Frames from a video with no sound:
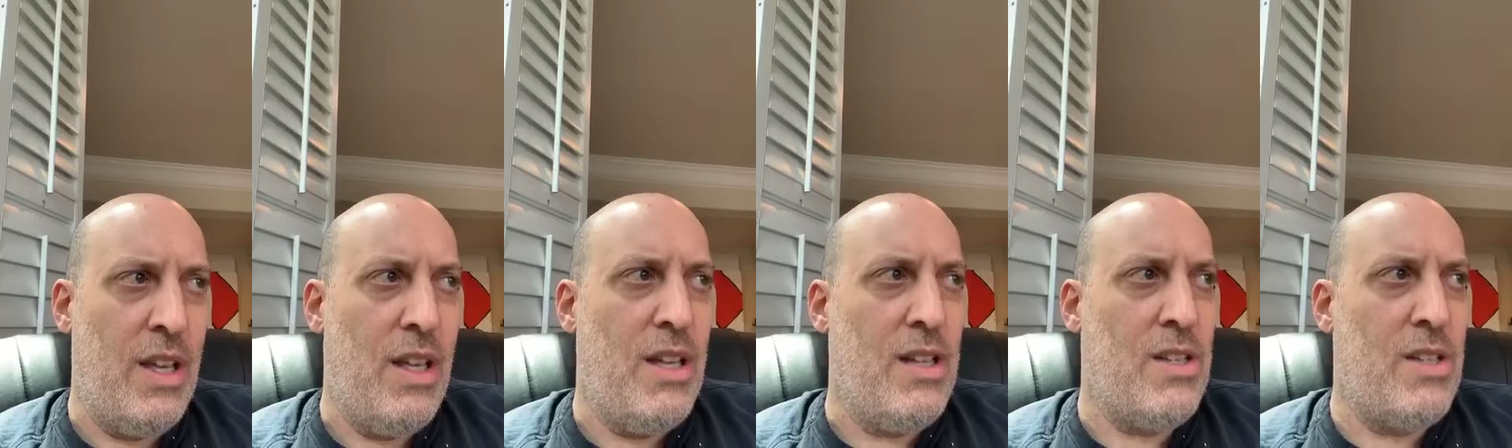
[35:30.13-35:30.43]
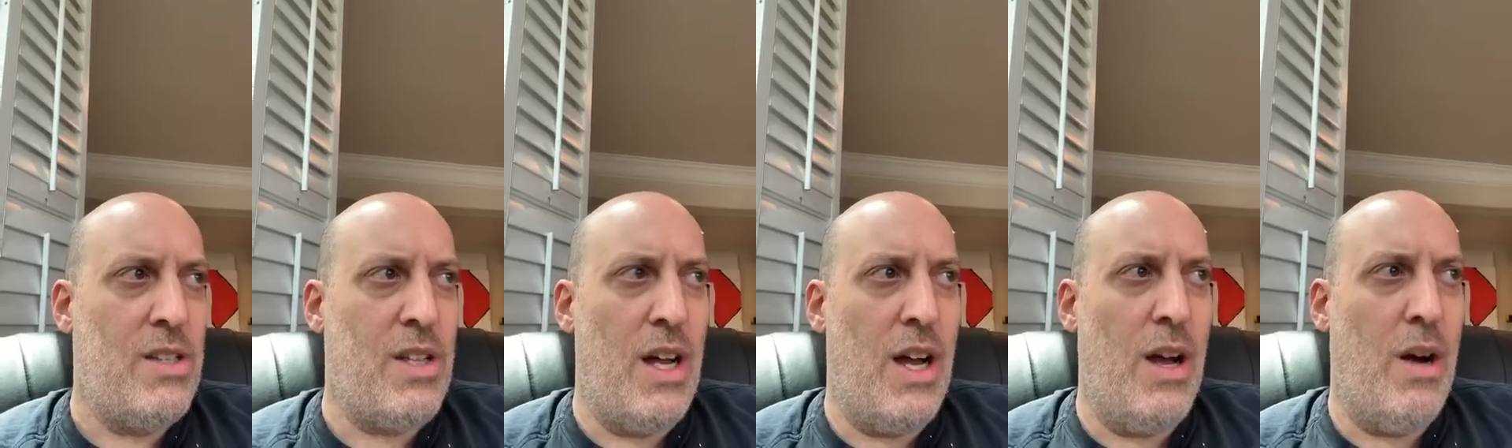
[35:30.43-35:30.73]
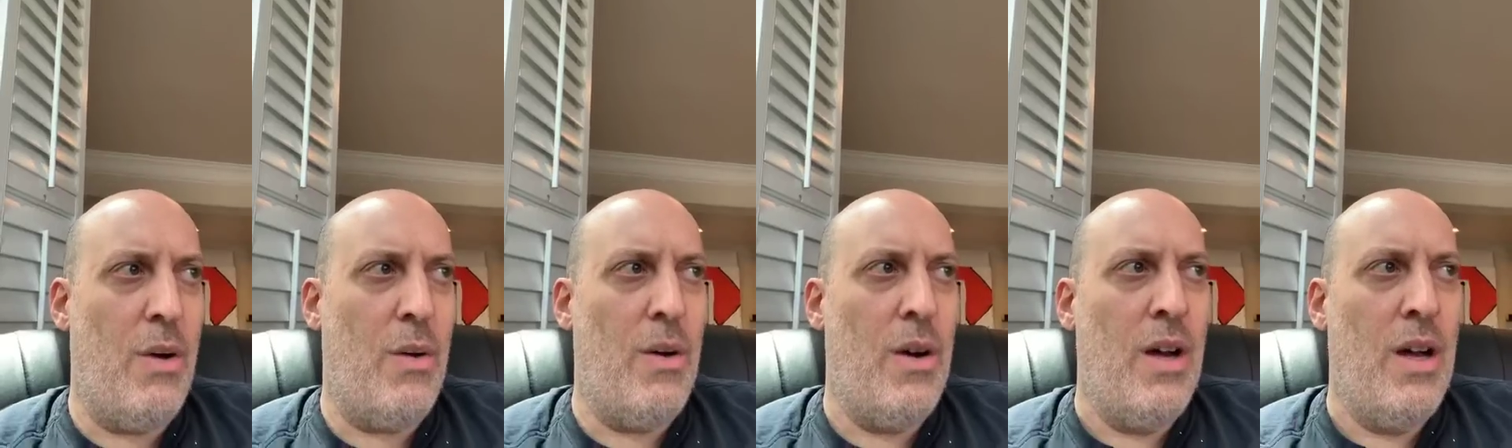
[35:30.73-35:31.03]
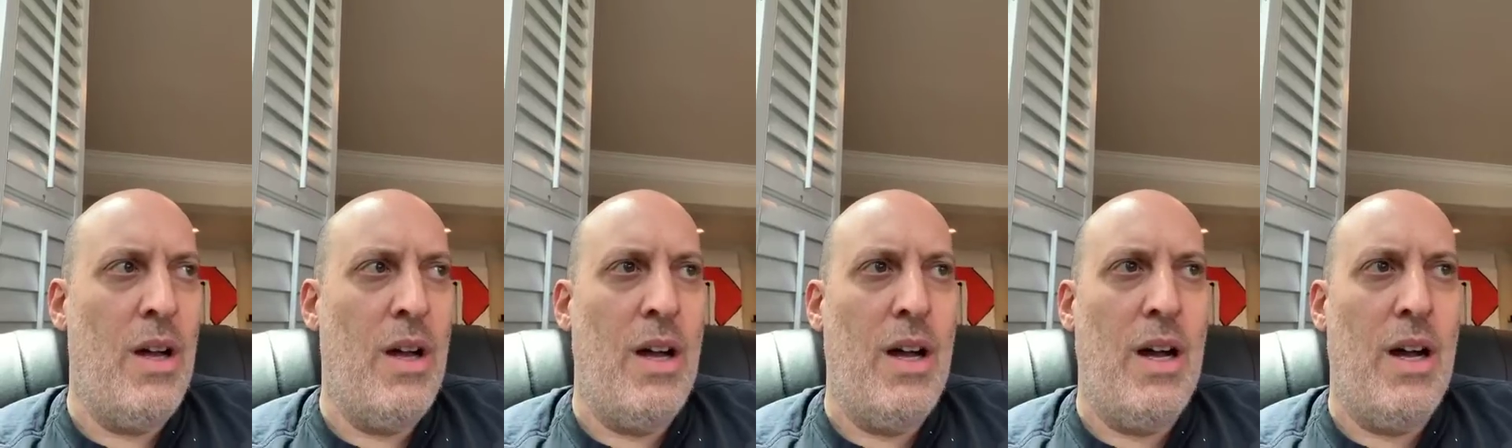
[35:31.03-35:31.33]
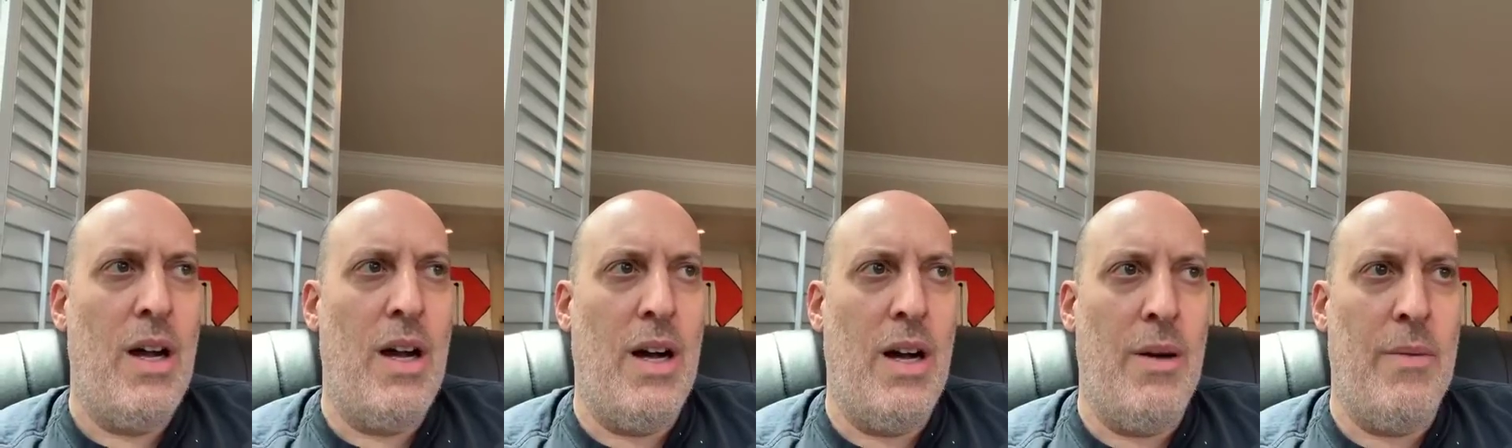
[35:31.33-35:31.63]
So
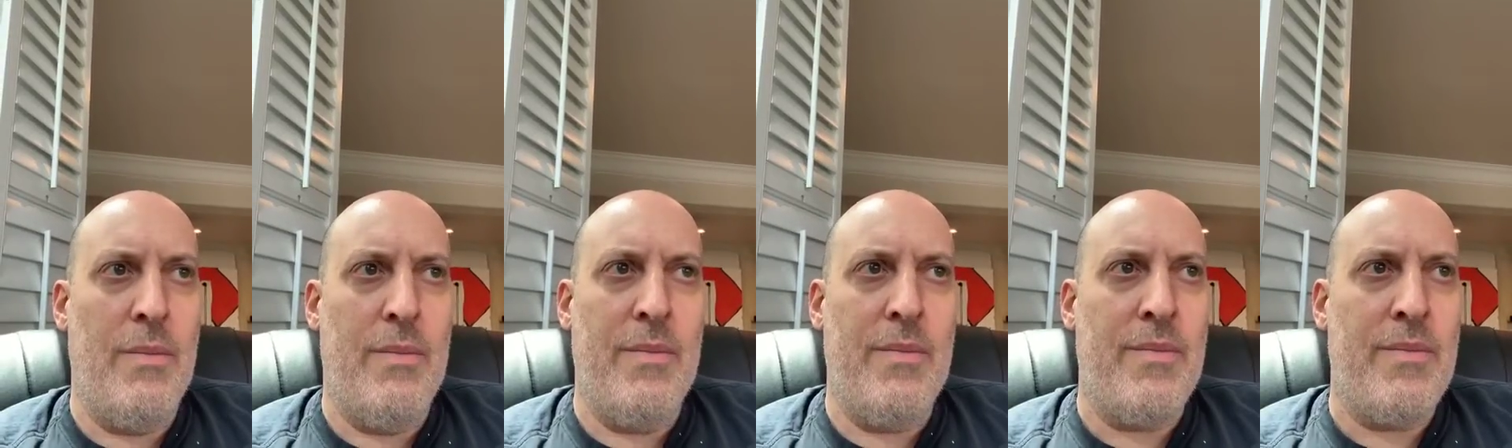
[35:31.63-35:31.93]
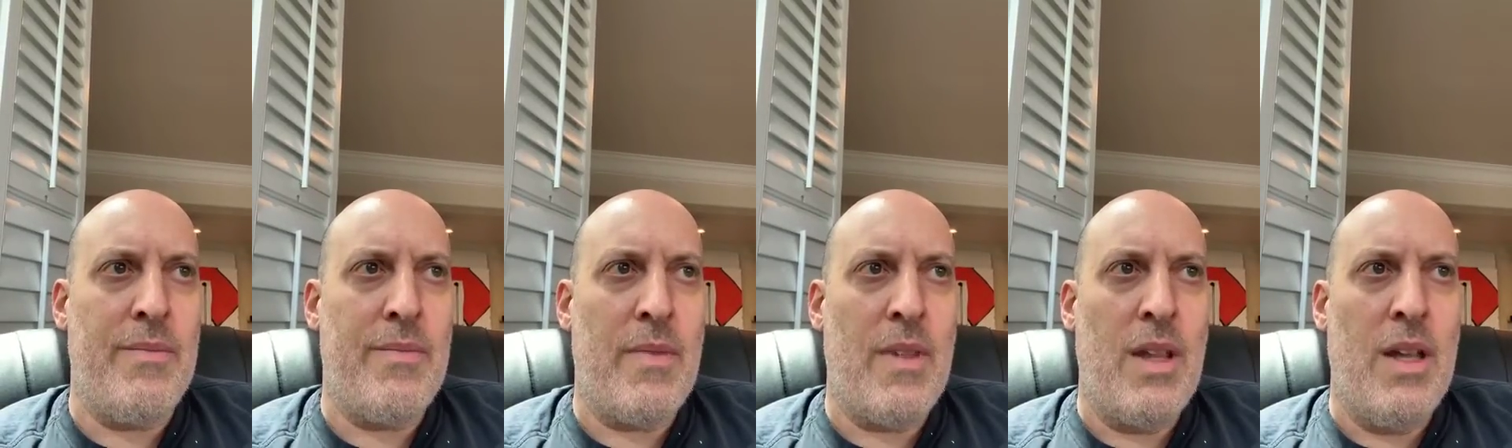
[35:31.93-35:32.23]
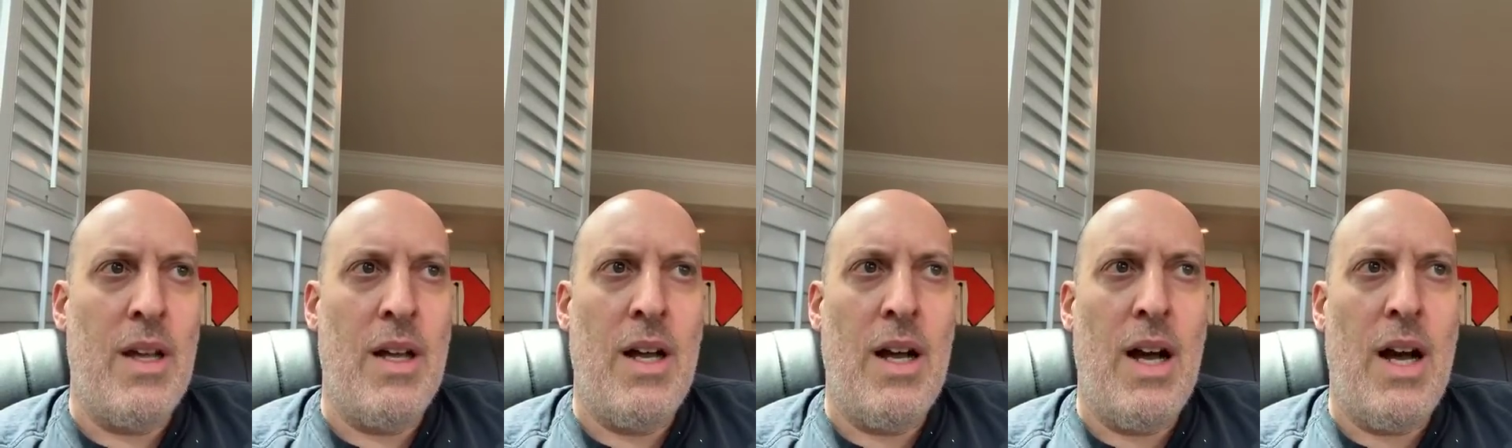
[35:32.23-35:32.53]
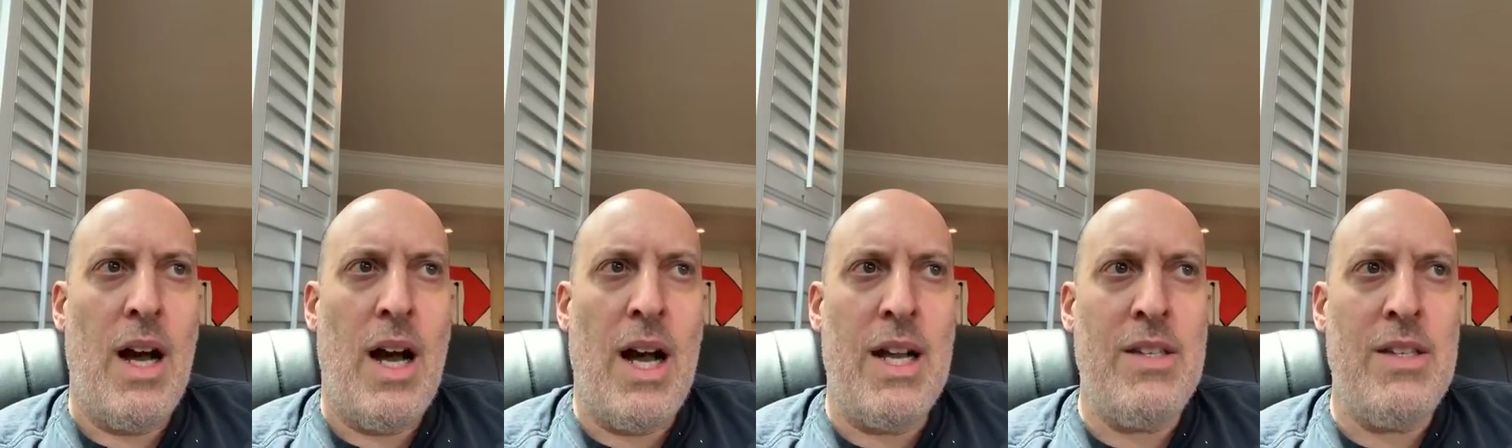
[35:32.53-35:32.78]
I